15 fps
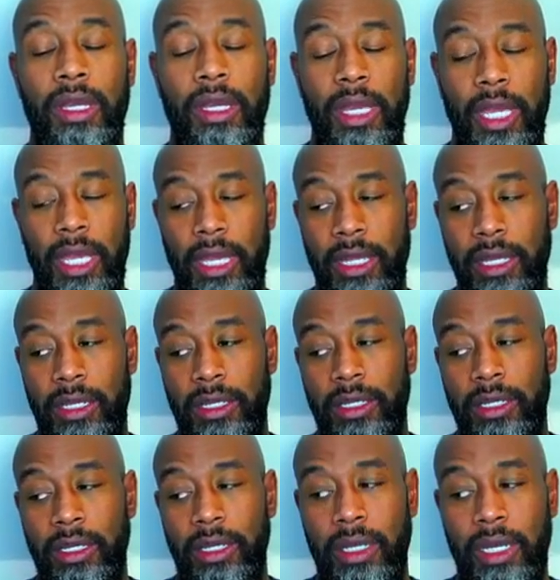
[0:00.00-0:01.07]
And
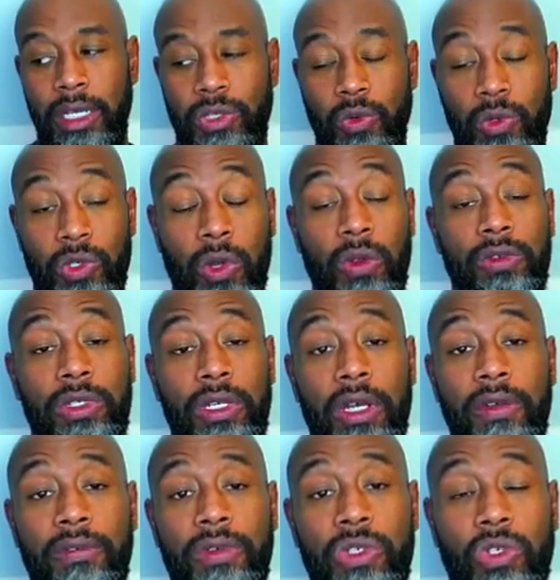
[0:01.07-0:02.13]
as a result
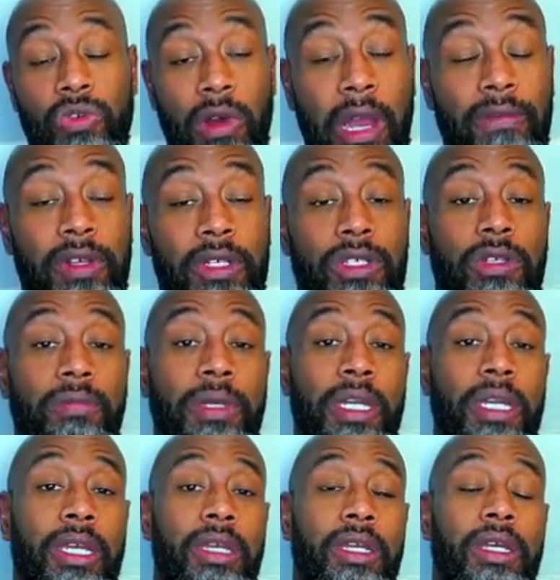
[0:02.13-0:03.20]
of striving to
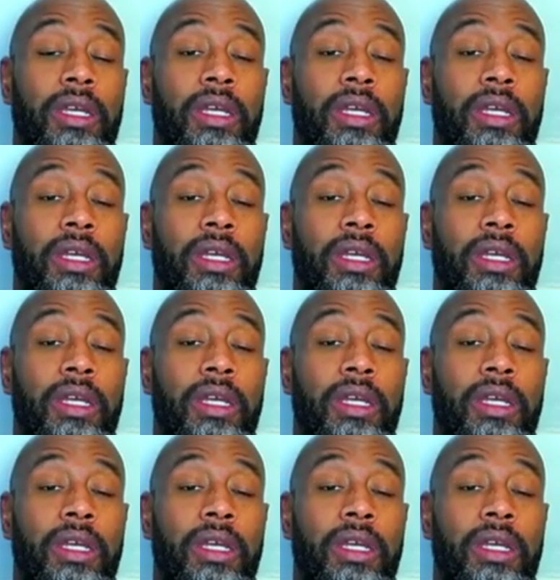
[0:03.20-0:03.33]
be